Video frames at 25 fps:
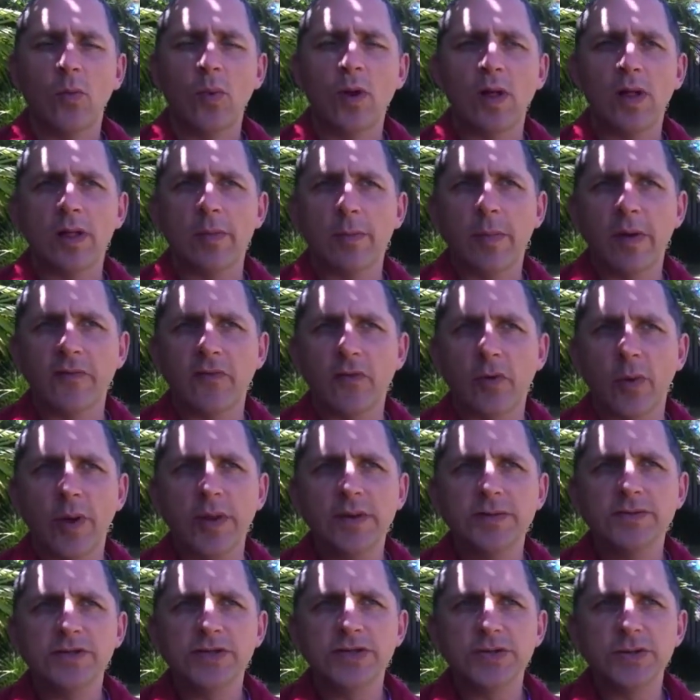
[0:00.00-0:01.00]
Welcome
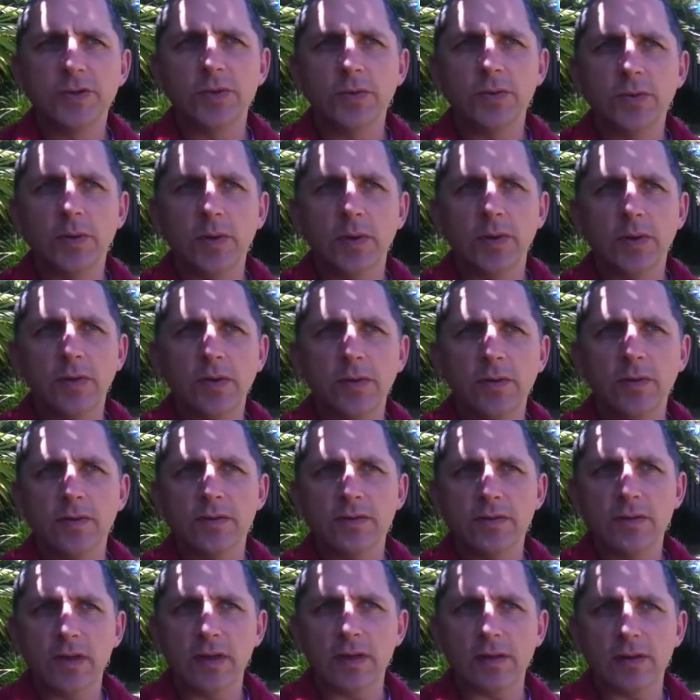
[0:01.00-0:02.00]
everyone to
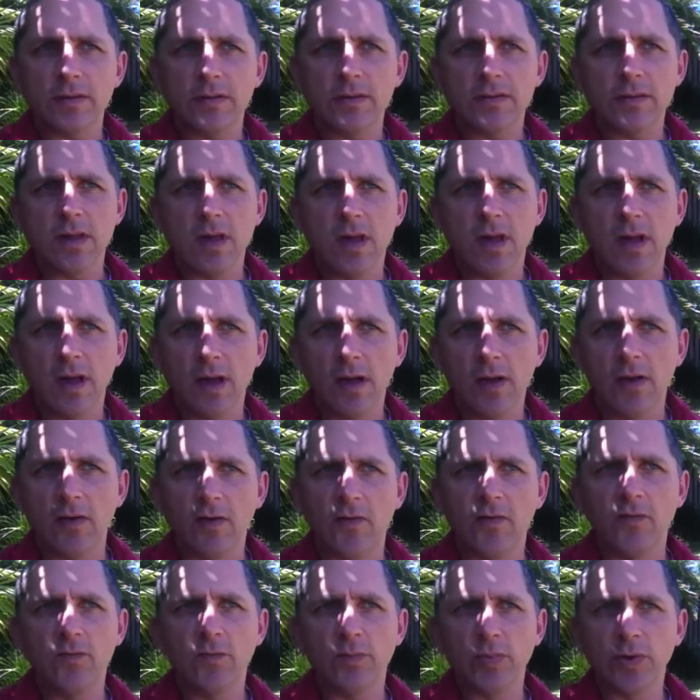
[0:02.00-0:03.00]
Unit 6
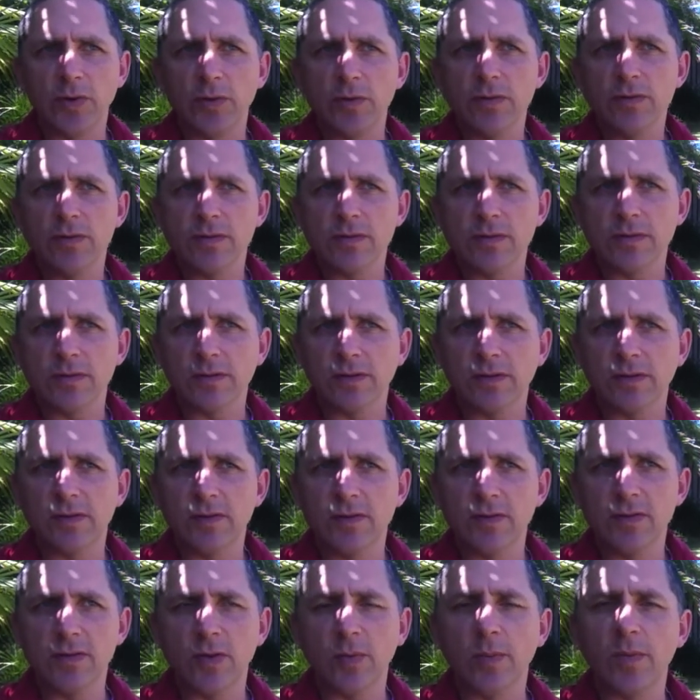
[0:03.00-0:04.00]
of Producers and
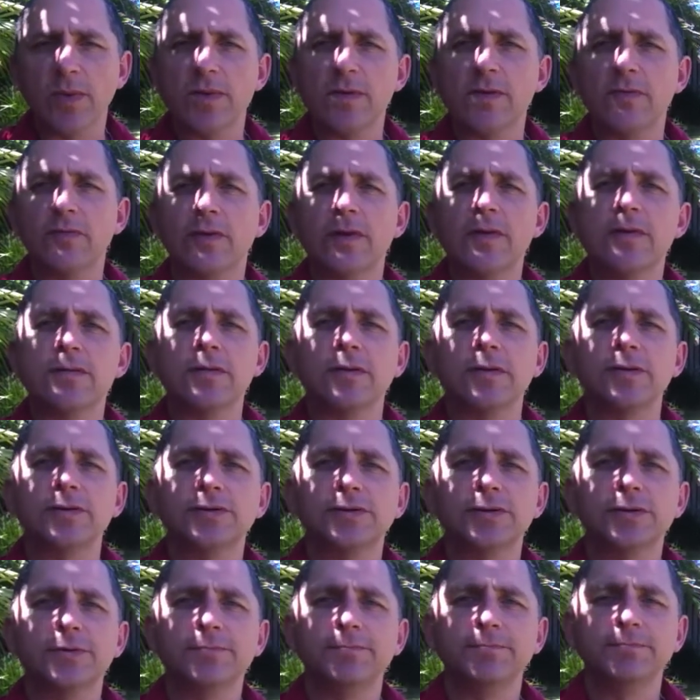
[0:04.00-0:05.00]
Consumers of
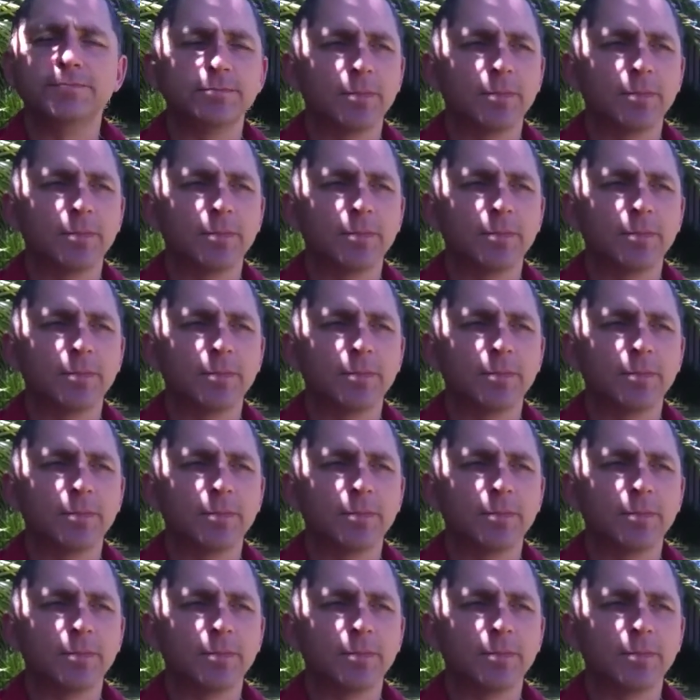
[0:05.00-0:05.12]
Research.